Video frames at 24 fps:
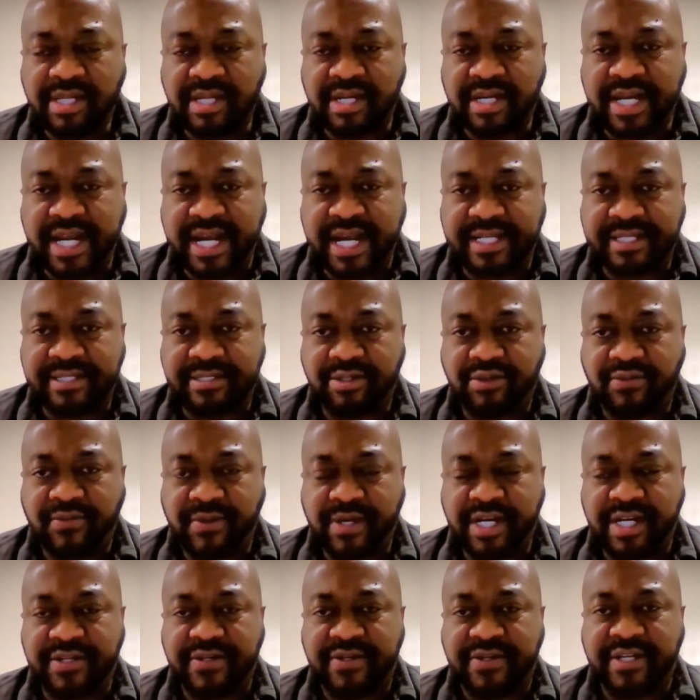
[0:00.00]
the next
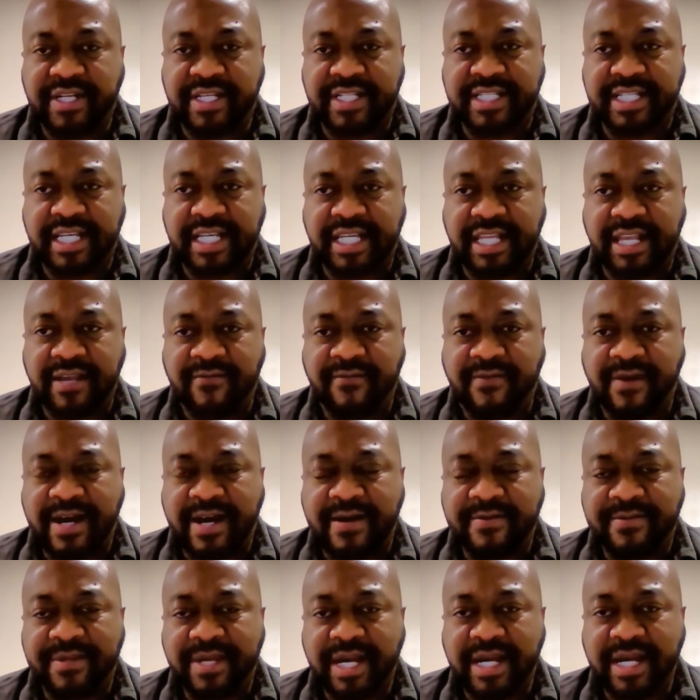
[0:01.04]

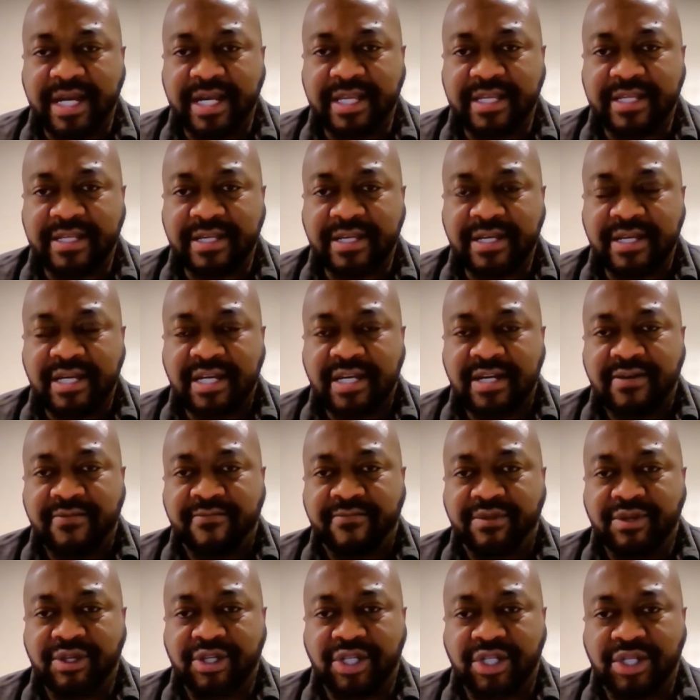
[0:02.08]
365 days,
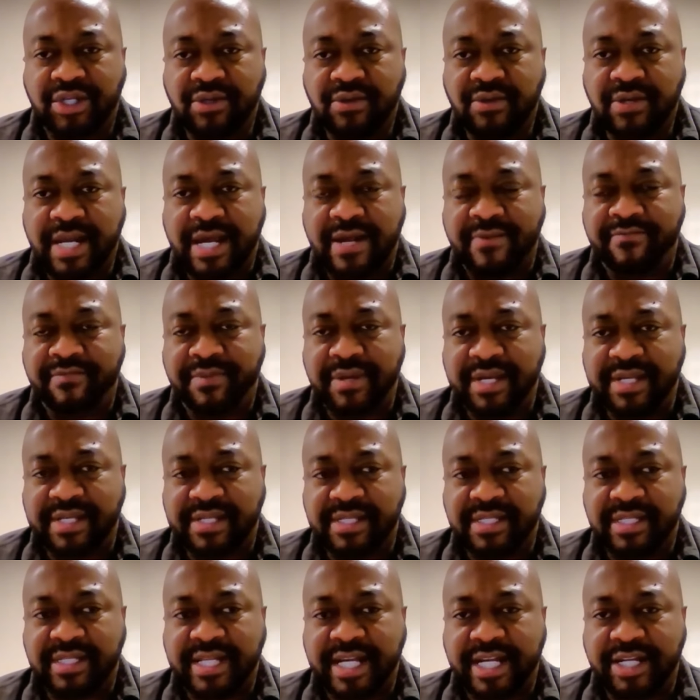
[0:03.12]
pursue that
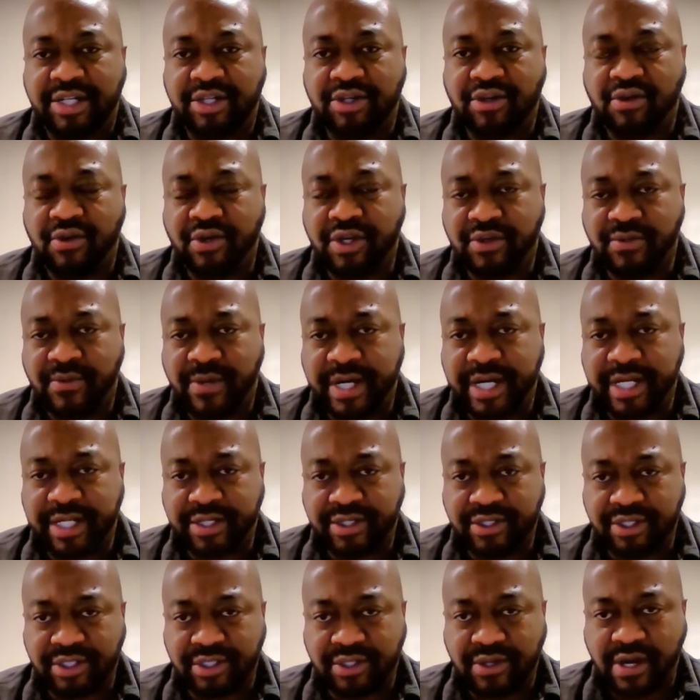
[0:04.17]
business that you always wanted to
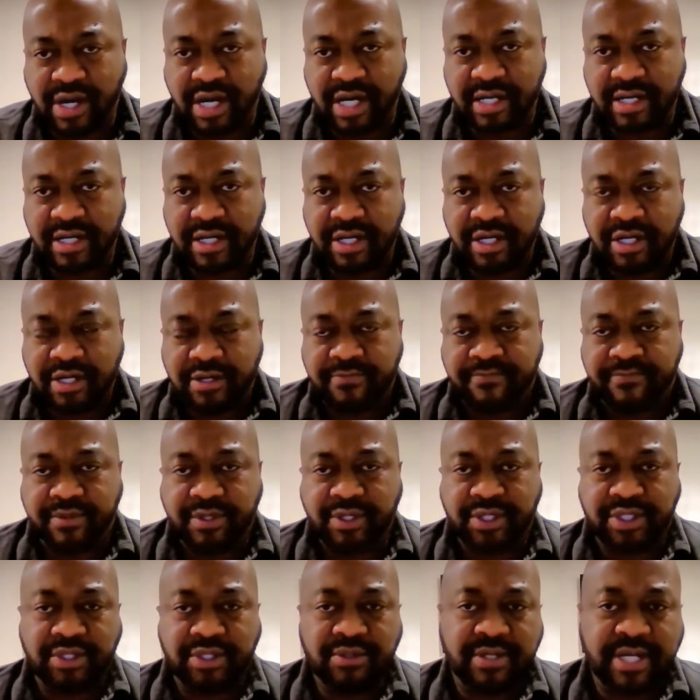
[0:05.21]
start.
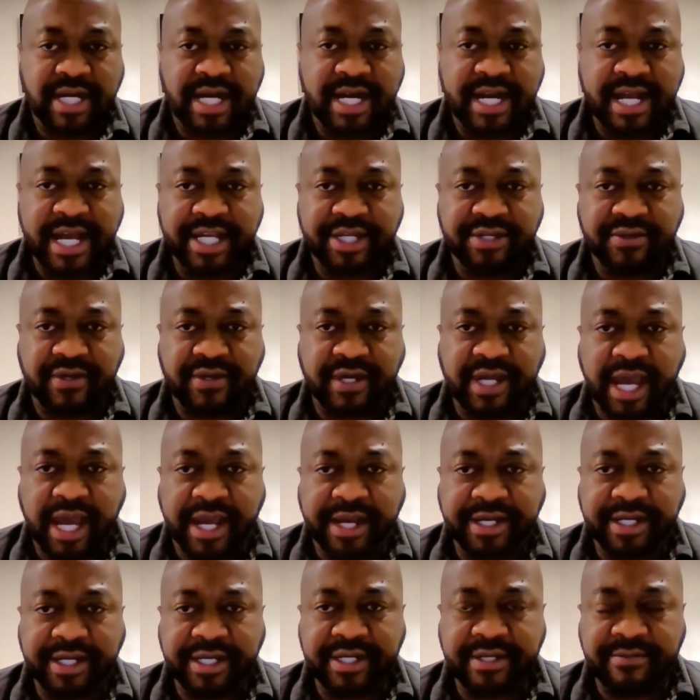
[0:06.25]
Pursue that
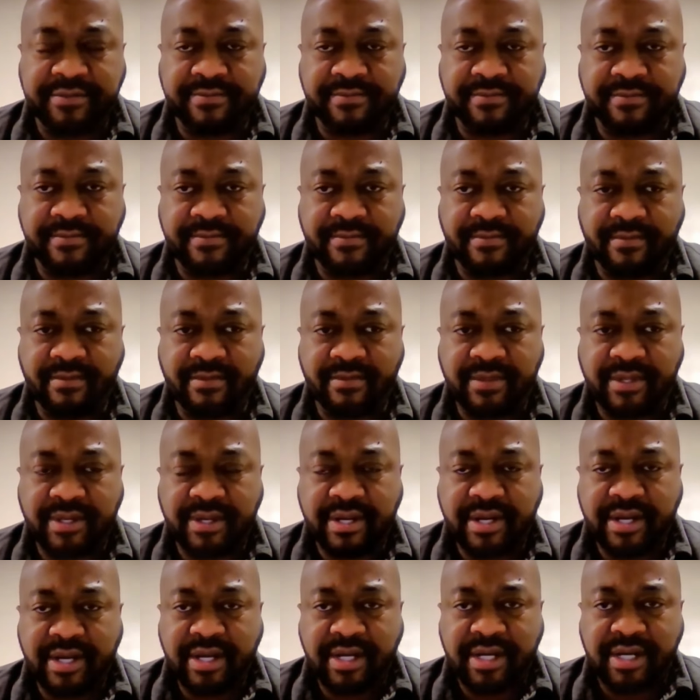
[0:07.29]
education
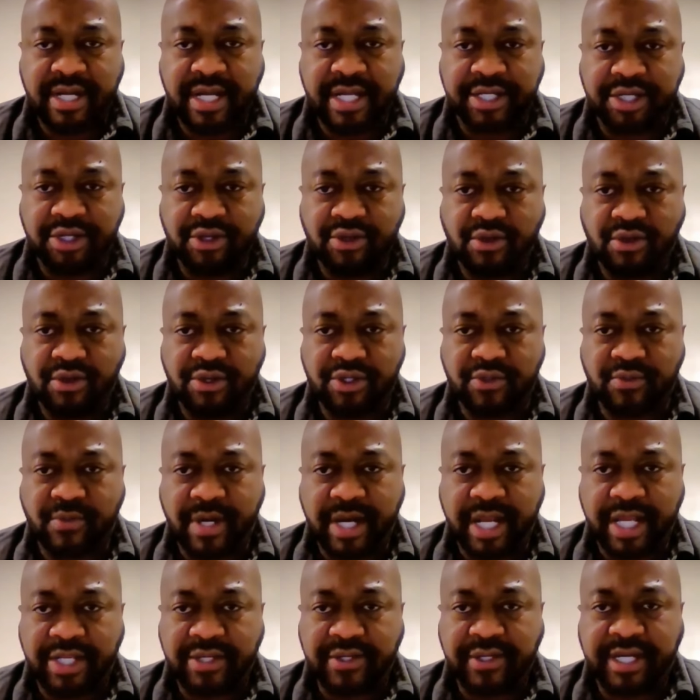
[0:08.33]
that you always
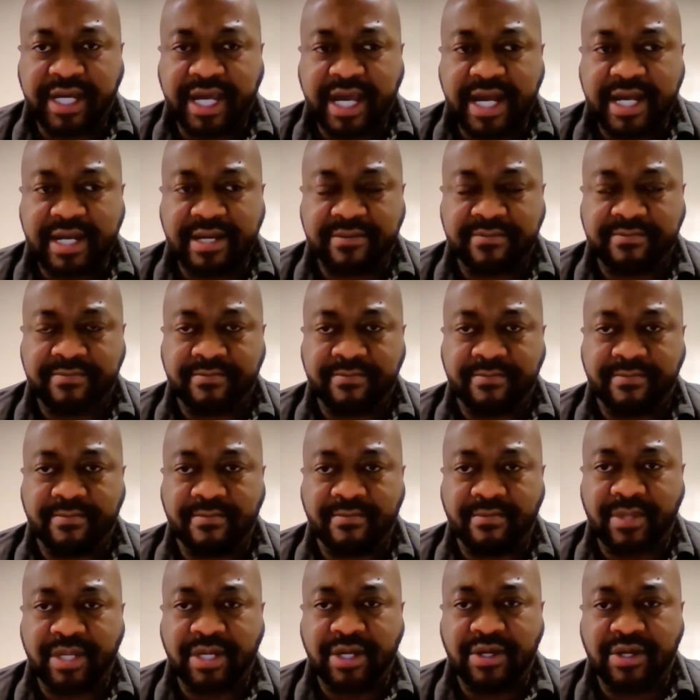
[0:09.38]
wanted to get,
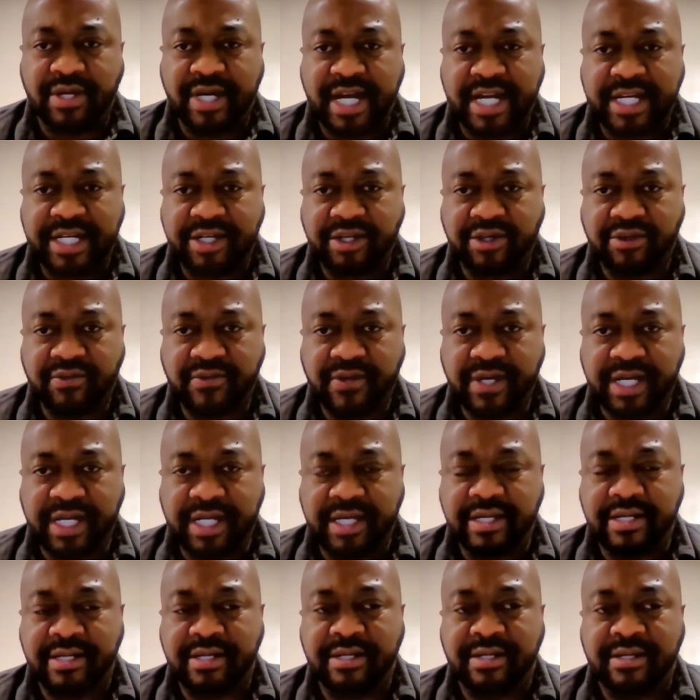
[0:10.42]
you know, that degree.
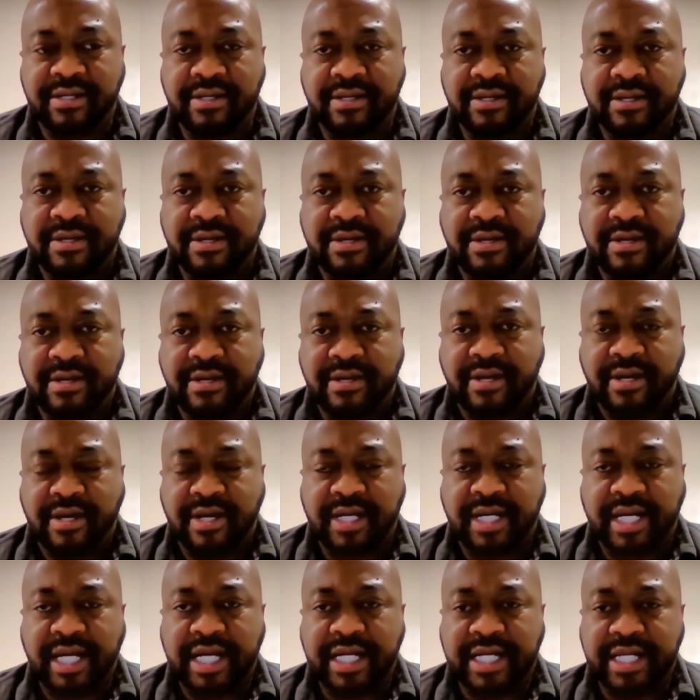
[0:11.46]

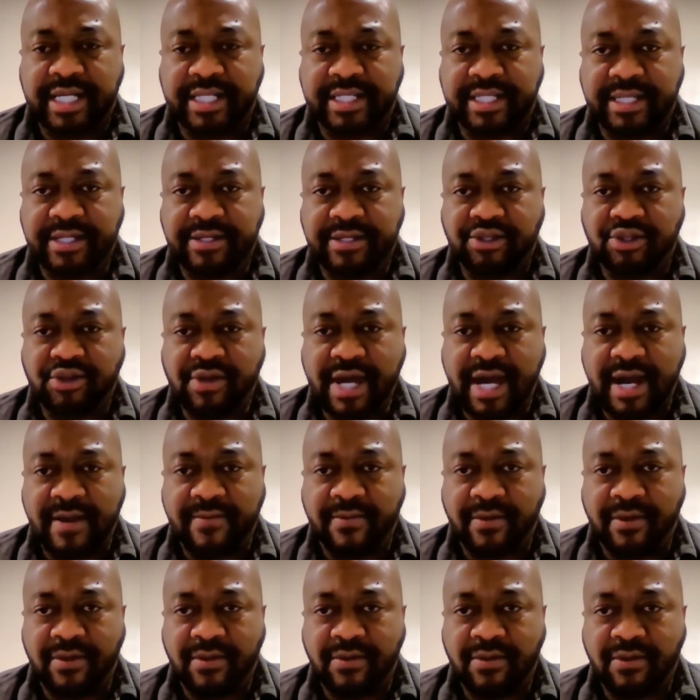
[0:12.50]
Okay, this is, you have
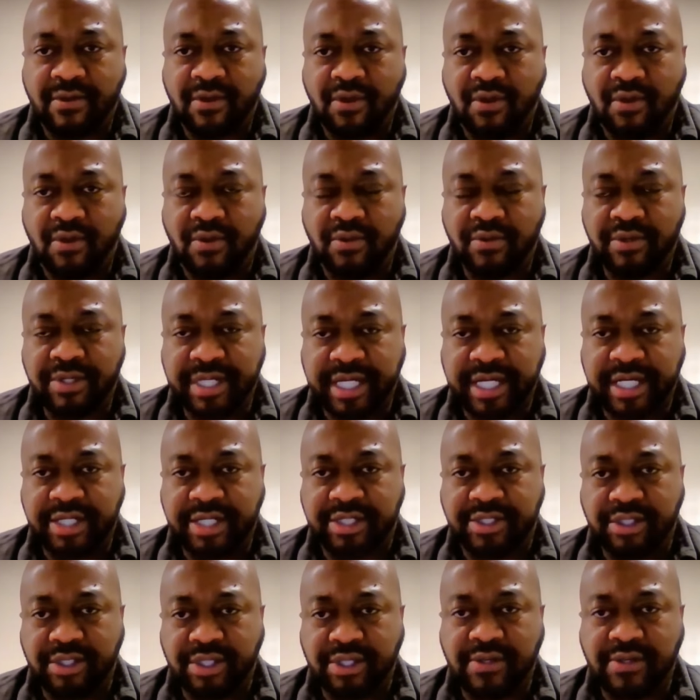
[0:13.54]
a whole year
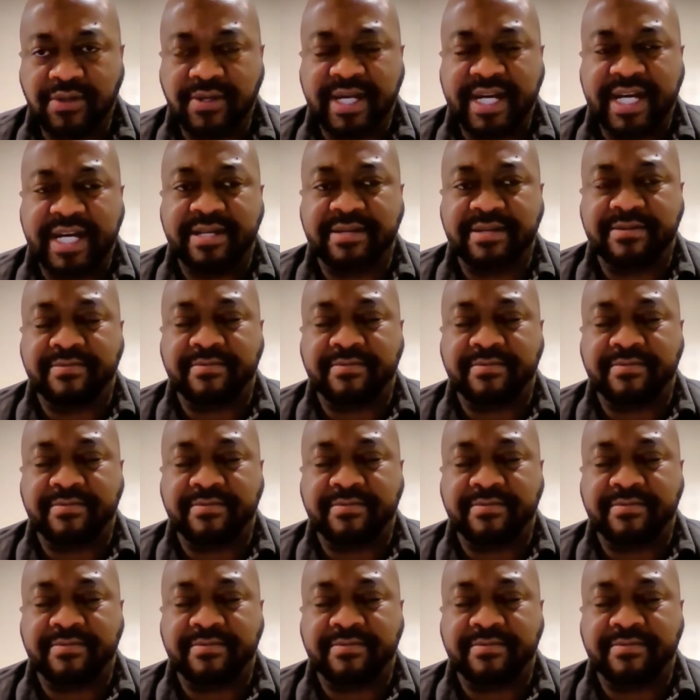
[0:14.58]
to do that.